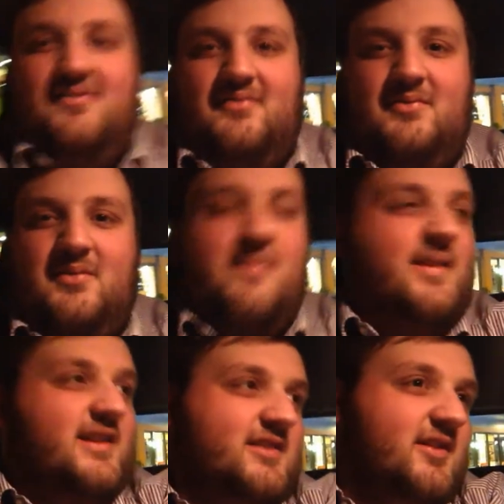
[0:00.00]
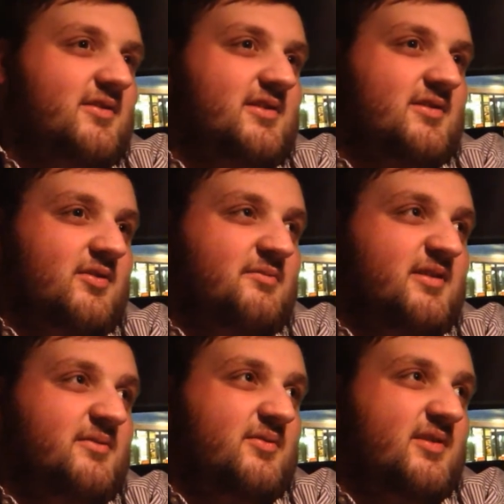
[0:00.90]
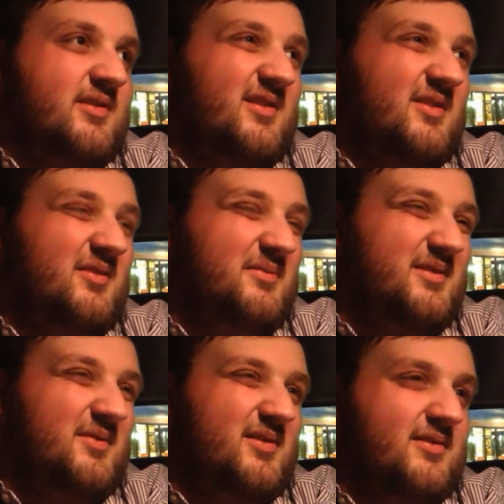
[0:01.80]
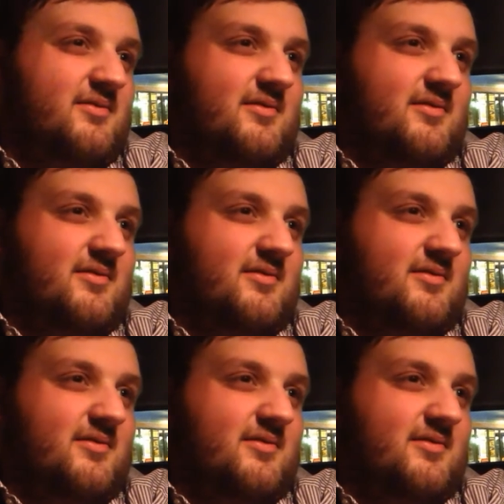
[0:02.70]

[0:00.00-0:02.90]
Well, it would have been minutes ago, because I told them this morning.